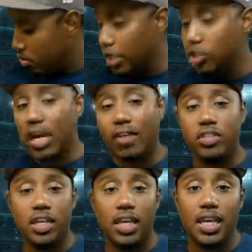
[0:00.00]
They travel
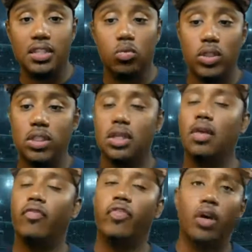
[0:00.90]
to the East, which
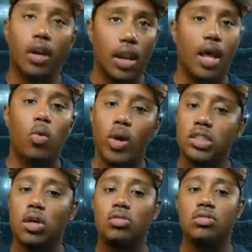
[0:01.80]
for a lot of
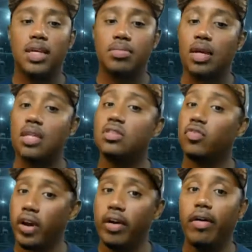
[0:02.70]
West Coast teams, that's
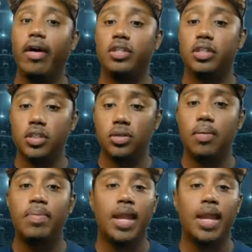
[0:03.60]
very hard to do.